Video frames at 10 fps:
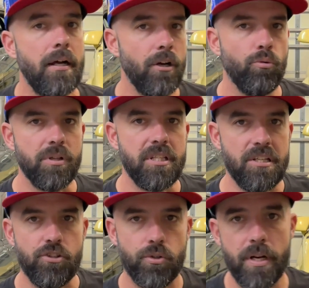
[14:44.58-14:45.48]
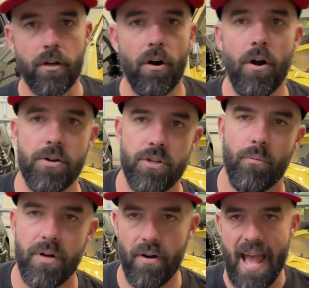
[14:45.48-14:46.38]
With these street cars,
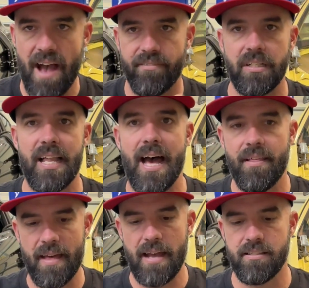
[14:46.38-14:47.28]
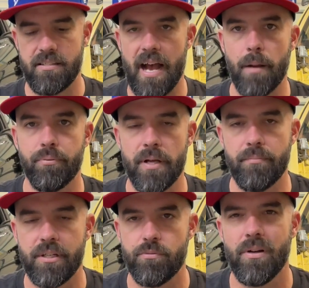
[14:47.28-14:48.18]
we don't have a lot of that side plate
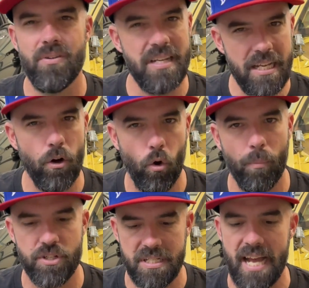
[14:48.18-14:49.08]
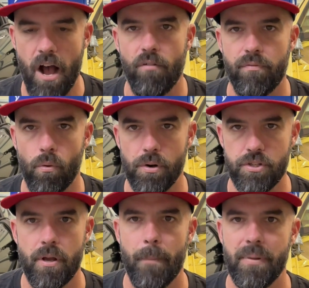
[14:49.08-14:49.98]
because we don't need a whole bunch of
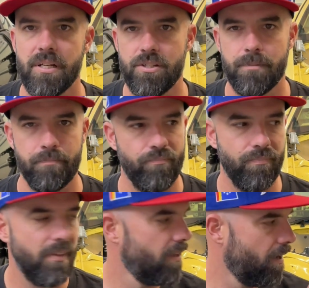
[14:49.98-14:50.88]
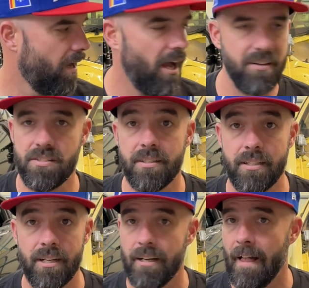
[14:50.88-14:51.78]
downforce because, honestly,